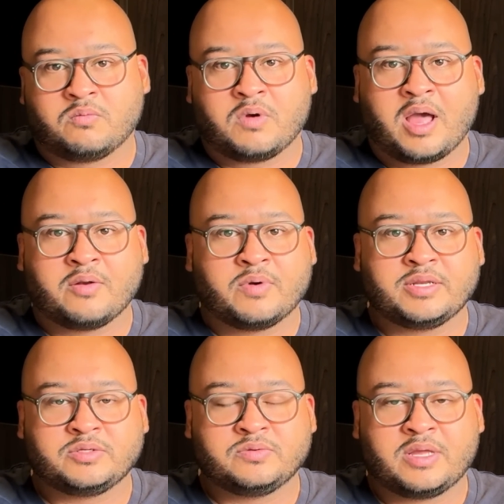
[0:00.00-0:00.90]
how do I
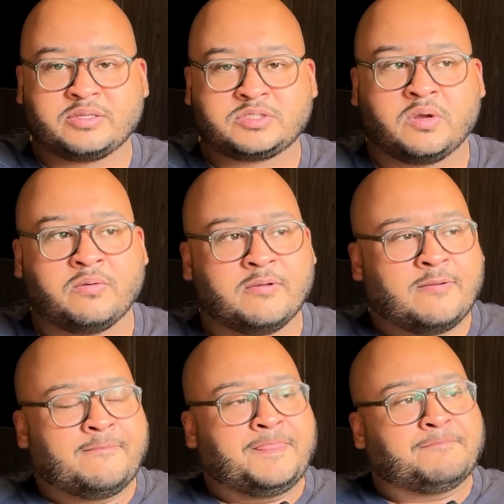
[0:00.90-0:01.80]
do that? So
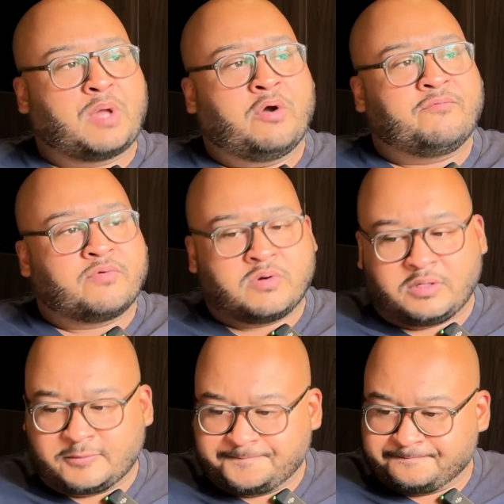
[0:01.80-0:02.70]

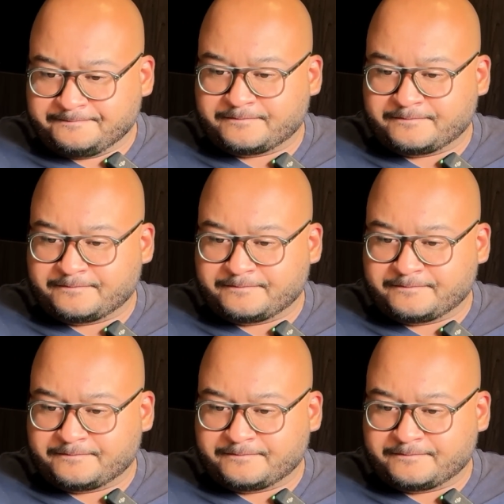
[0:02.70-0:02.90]
overall,